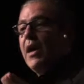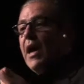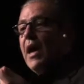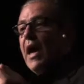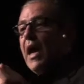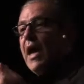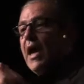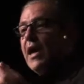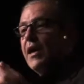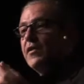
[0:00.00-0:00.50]

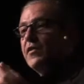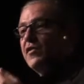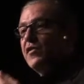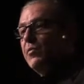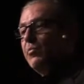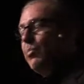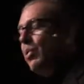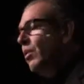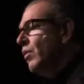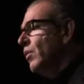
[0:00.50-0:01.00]
a
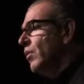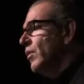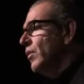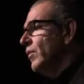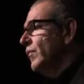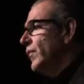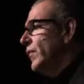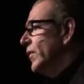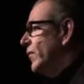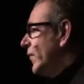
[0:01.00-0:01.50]
support
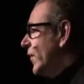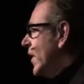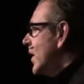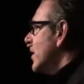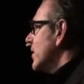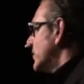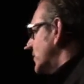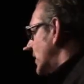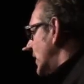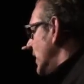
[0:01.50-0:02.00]
for
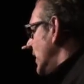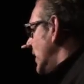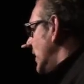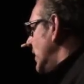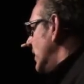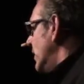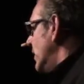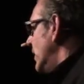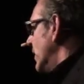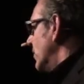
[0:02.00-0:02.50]
fast
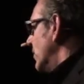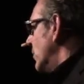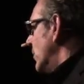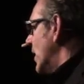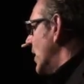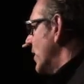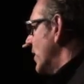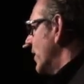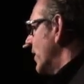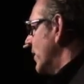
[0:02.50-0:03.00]
clean
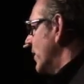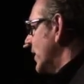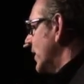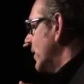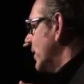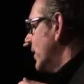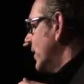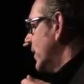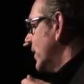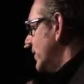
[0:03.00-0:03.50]
rather
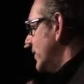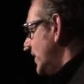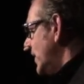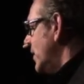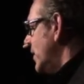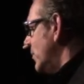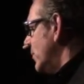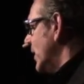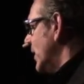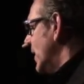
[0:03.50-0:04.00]
than
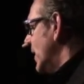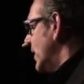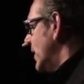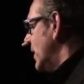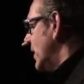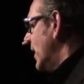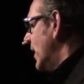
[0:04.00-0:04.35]
deep clean,